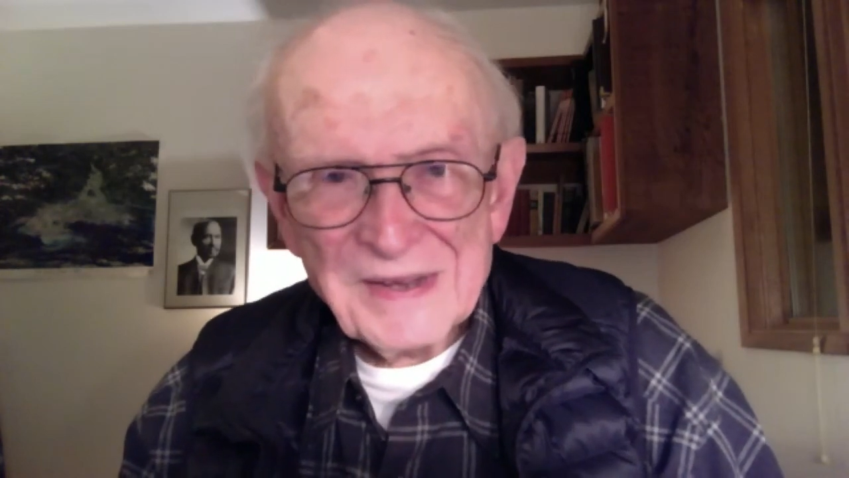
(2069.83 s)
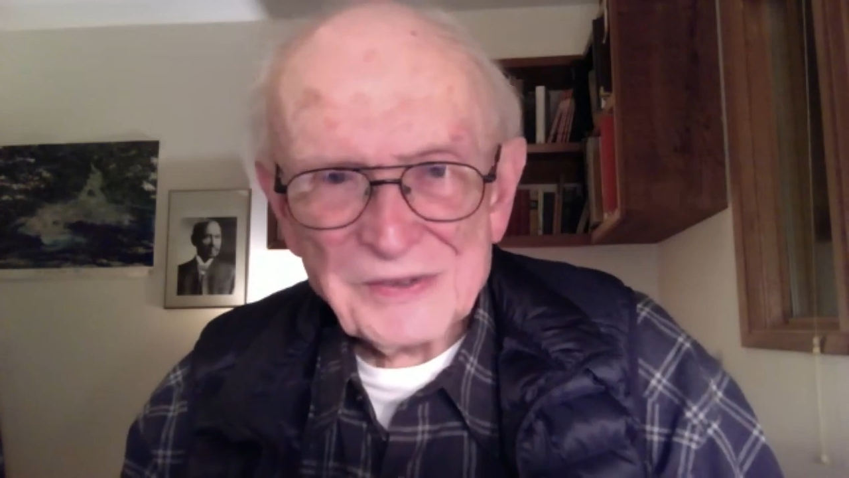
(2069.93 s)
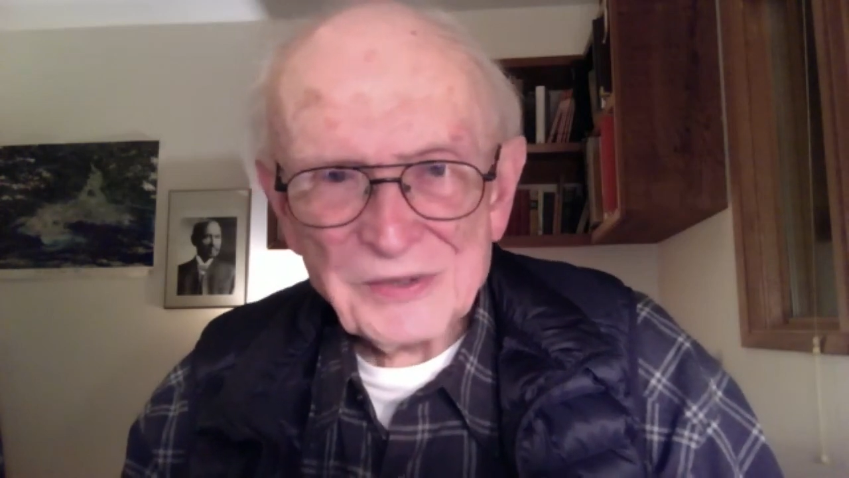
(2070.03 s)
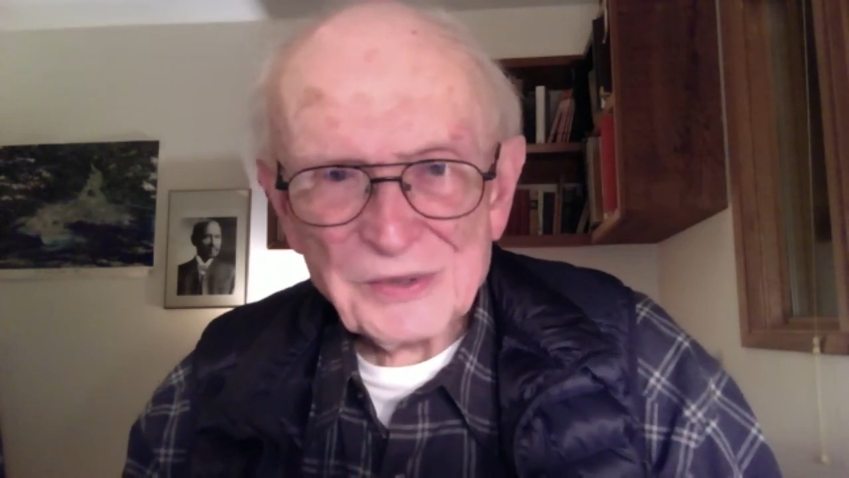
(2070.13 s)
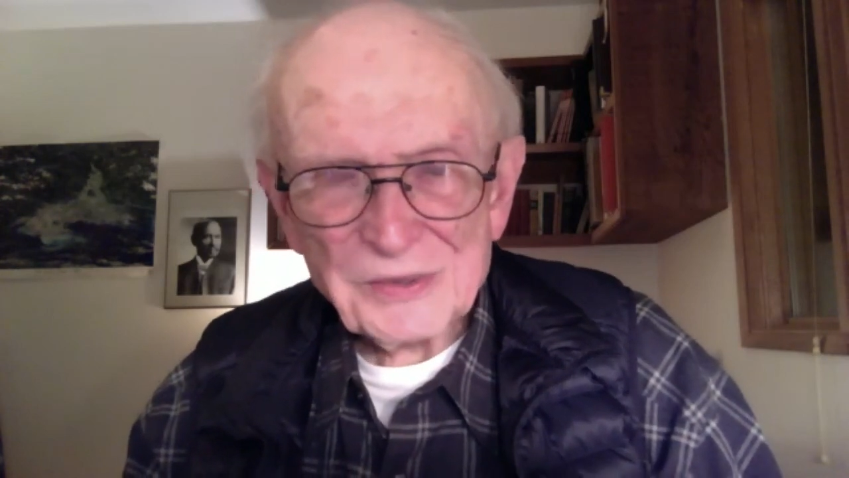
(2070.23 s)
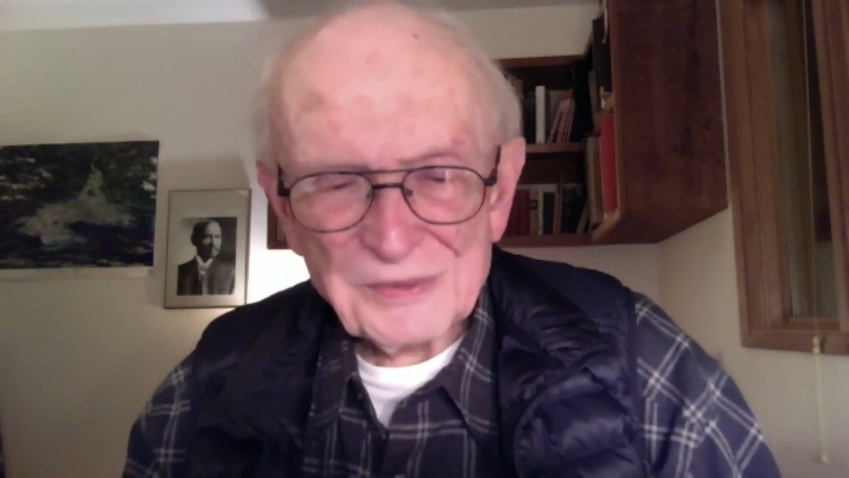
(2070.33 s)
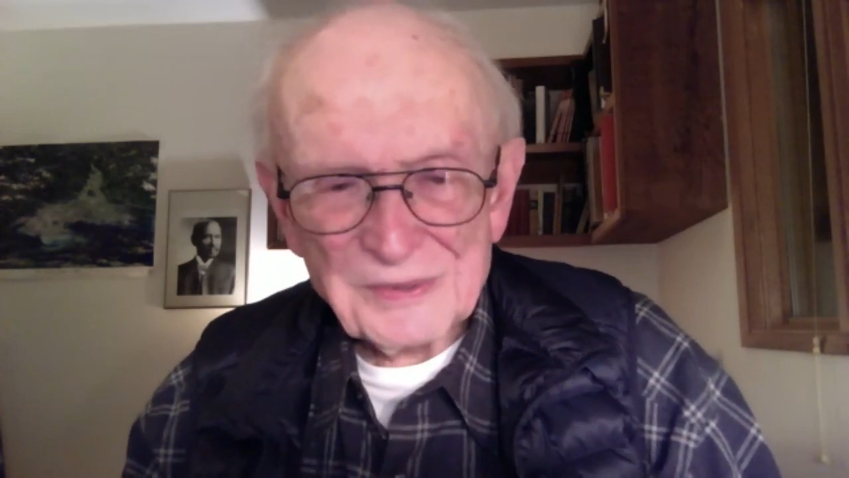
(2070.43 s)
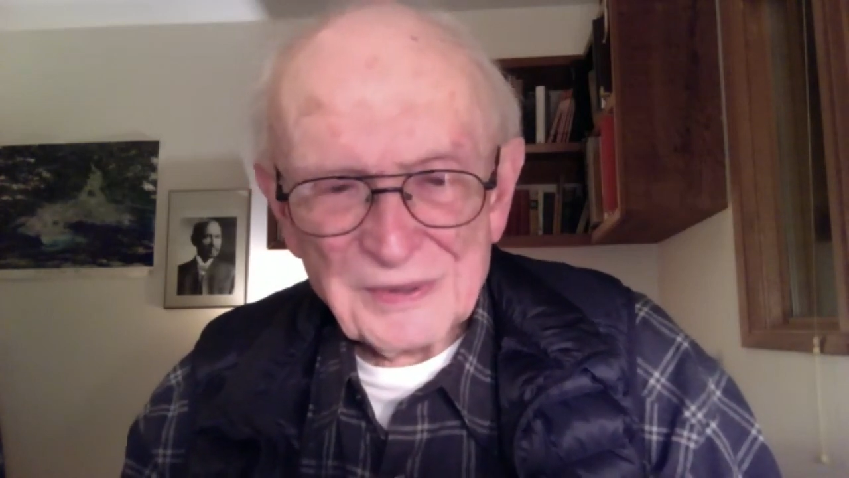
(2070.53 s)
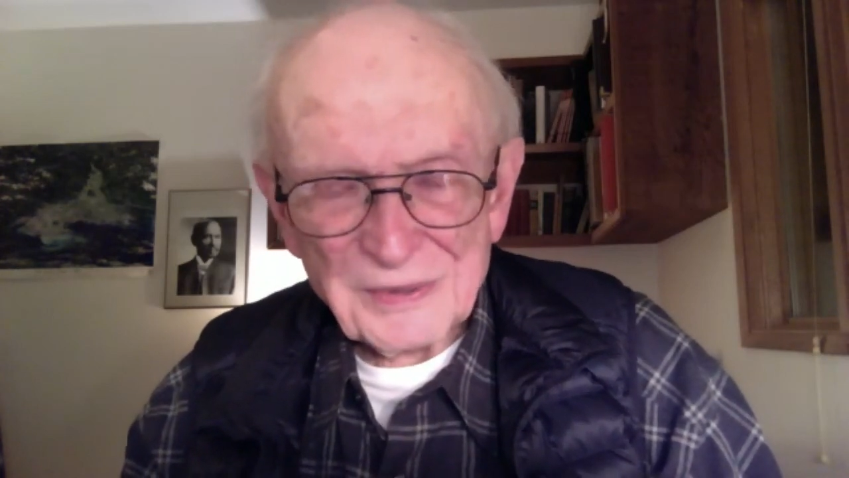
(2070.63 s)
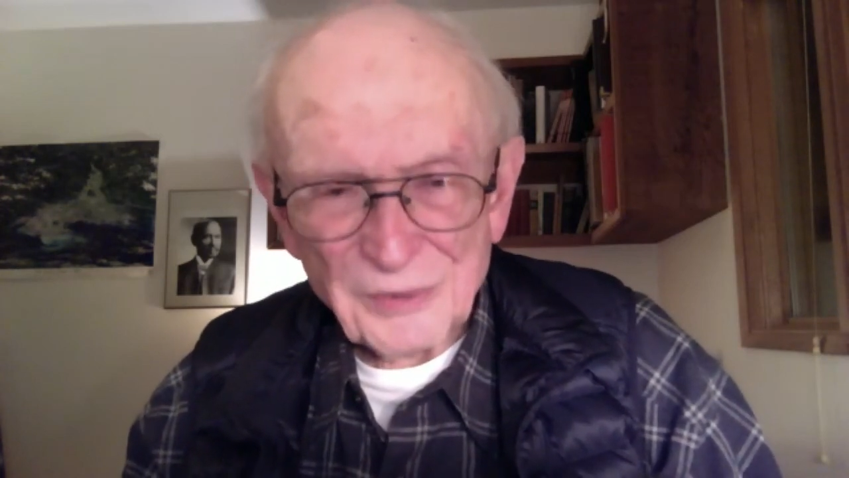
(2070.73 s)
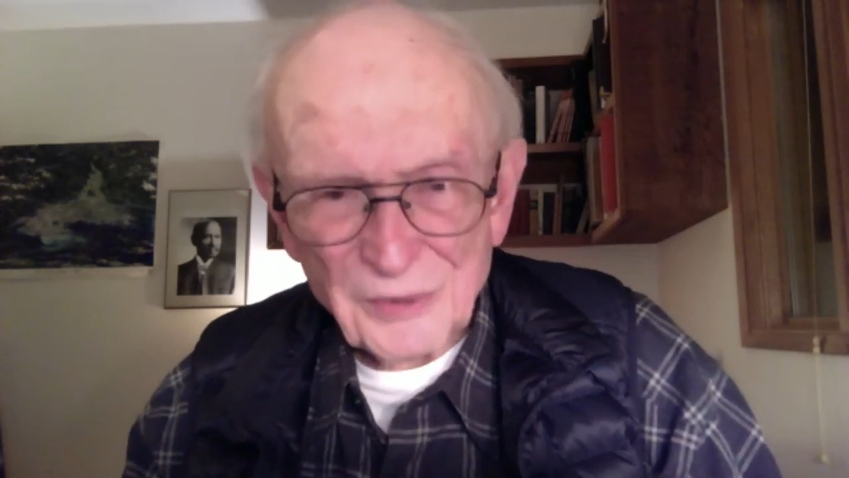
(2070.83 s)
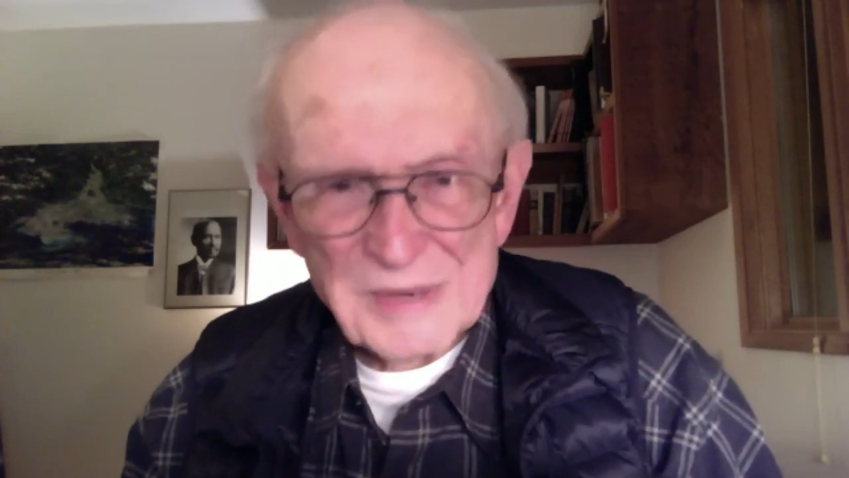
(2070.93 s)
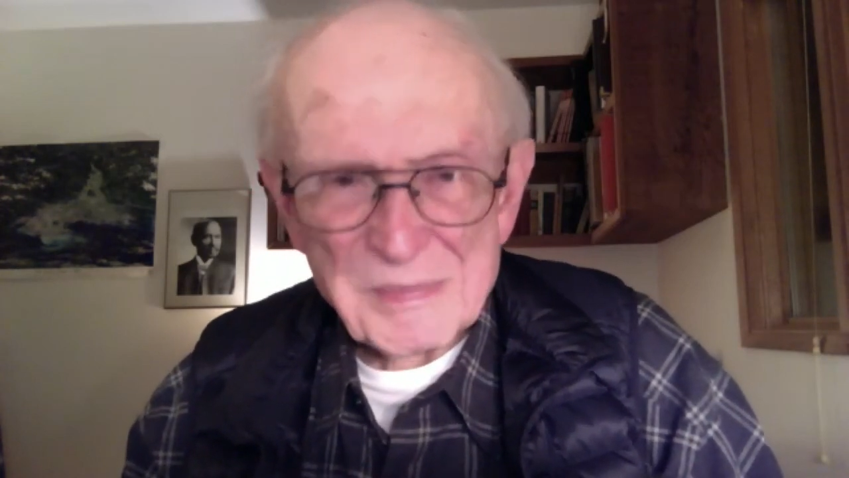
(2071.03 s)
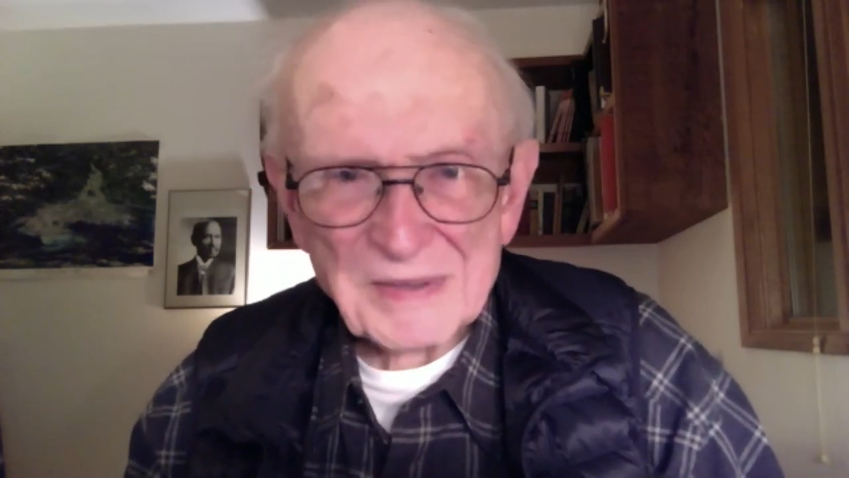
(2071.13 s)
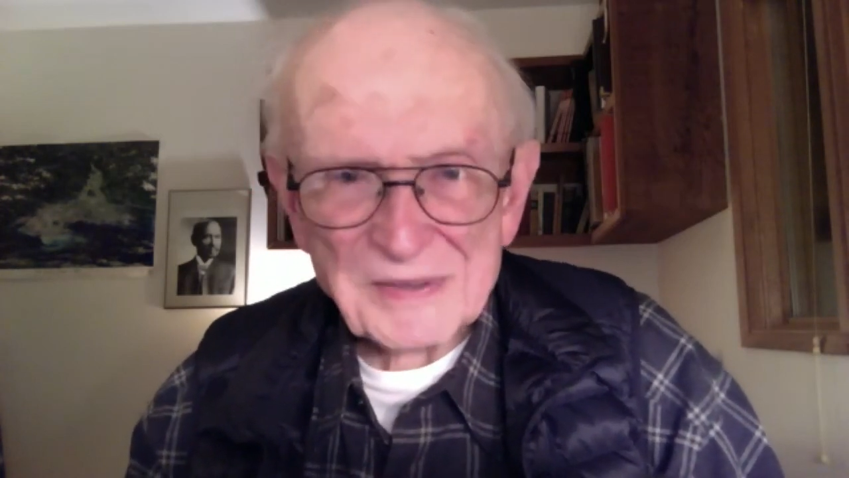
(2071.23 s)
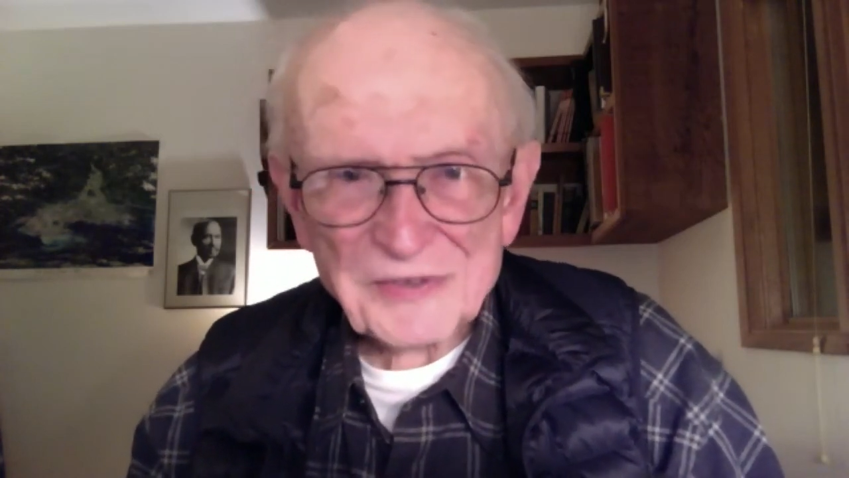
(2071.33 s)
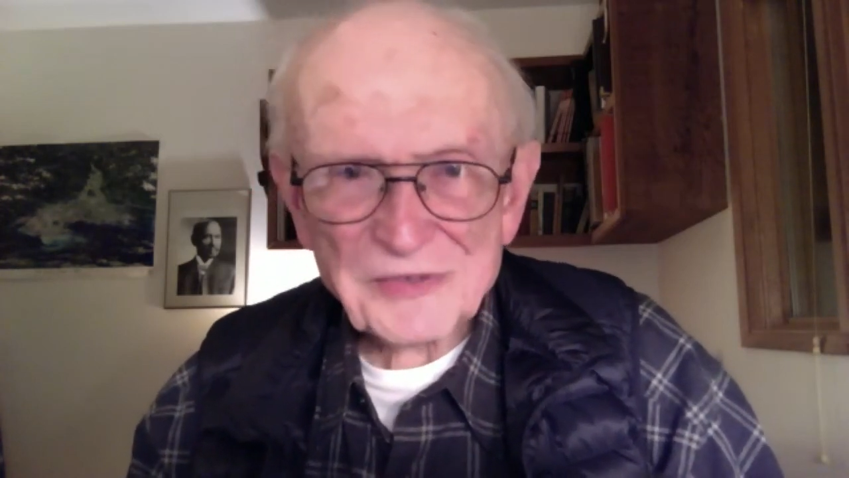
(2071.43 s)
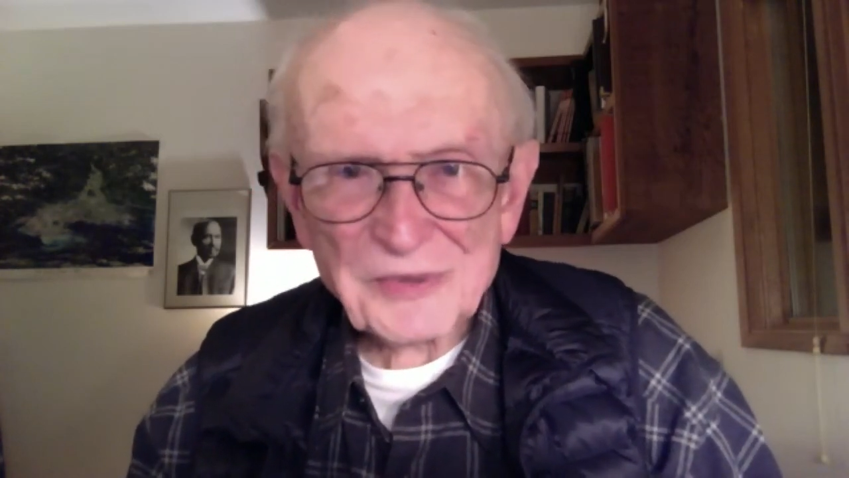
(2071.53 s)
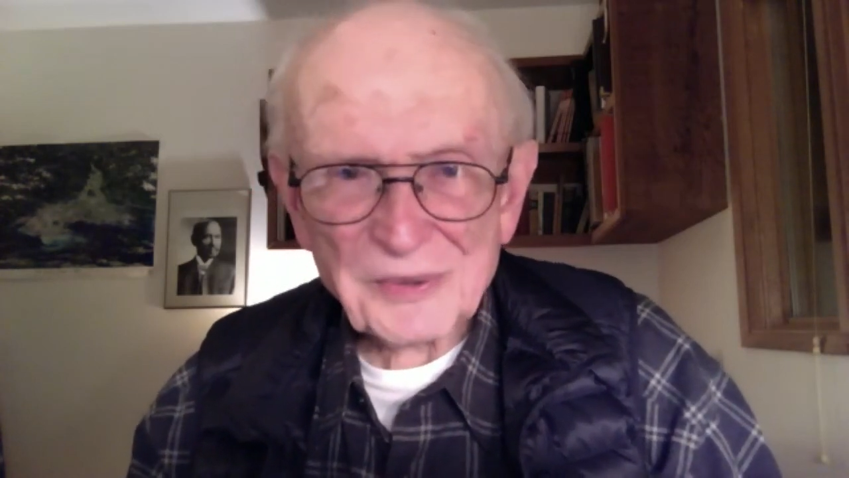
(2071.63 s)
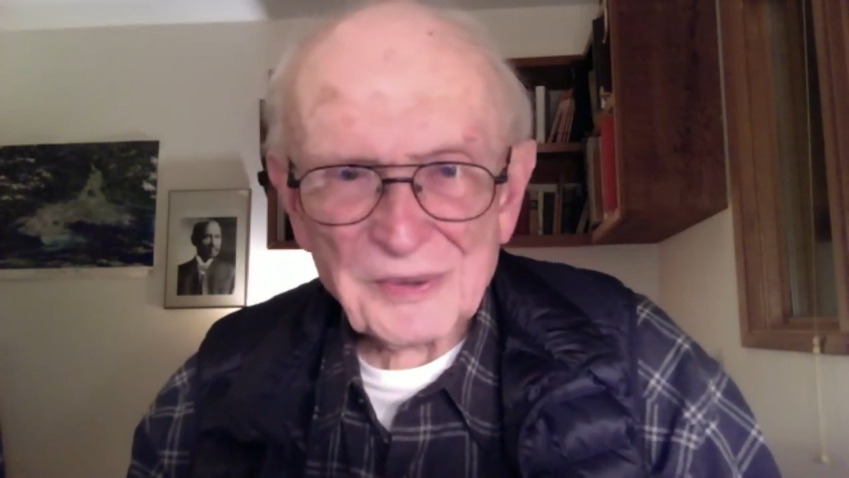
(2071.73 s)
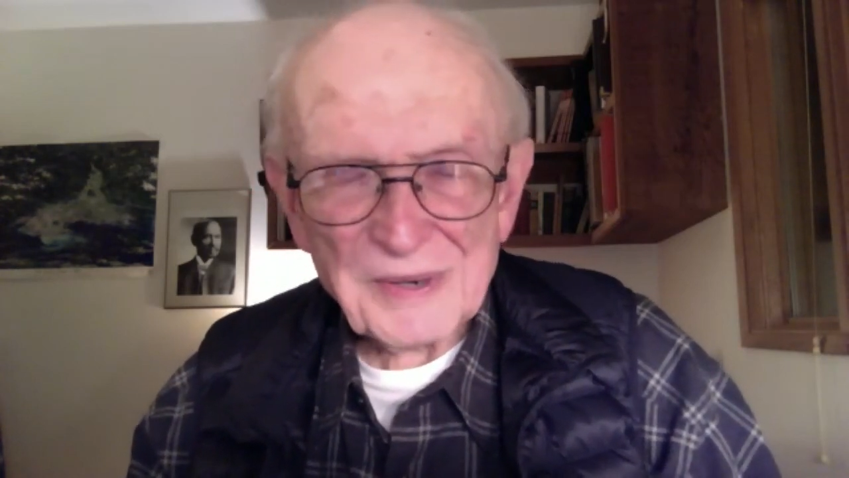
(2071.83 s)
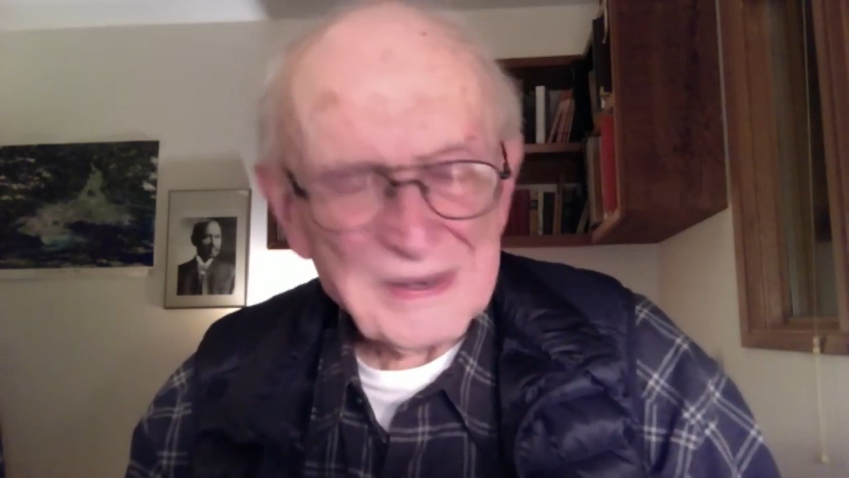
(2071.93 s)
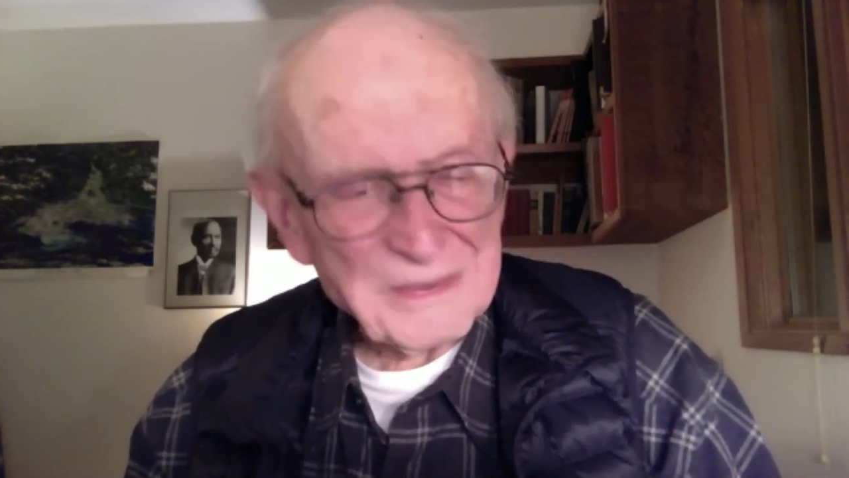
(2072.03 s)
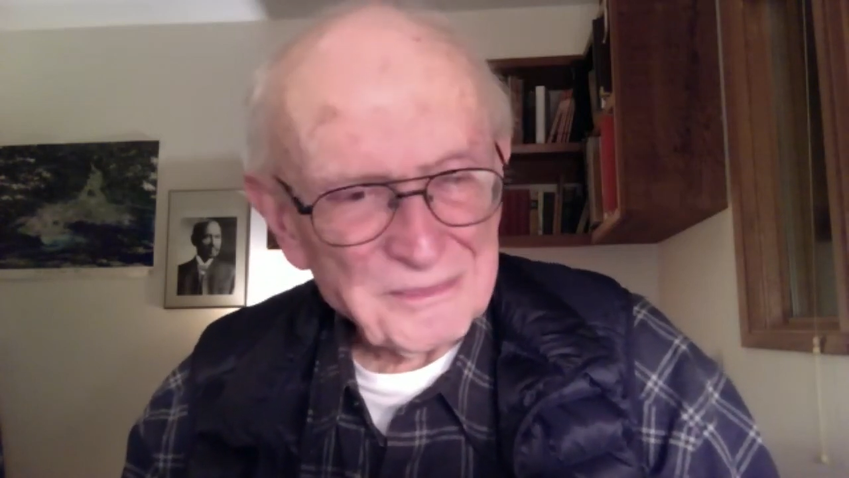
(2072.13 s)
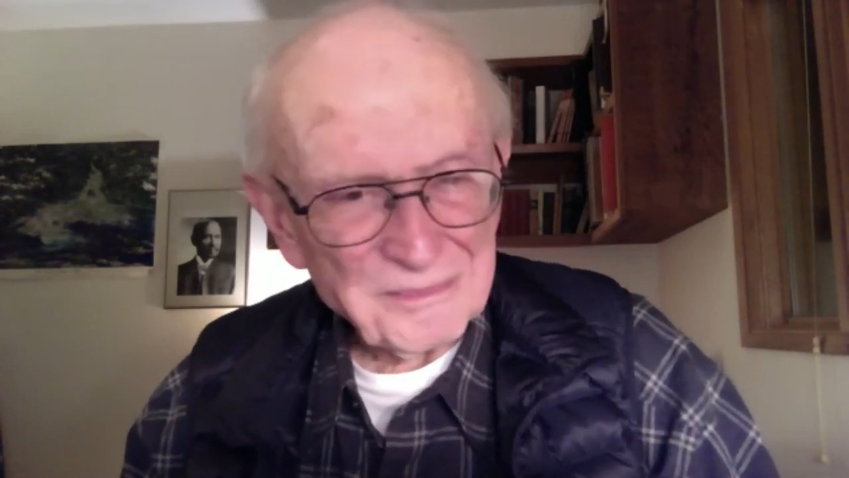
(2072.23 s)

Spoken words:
to learn about this story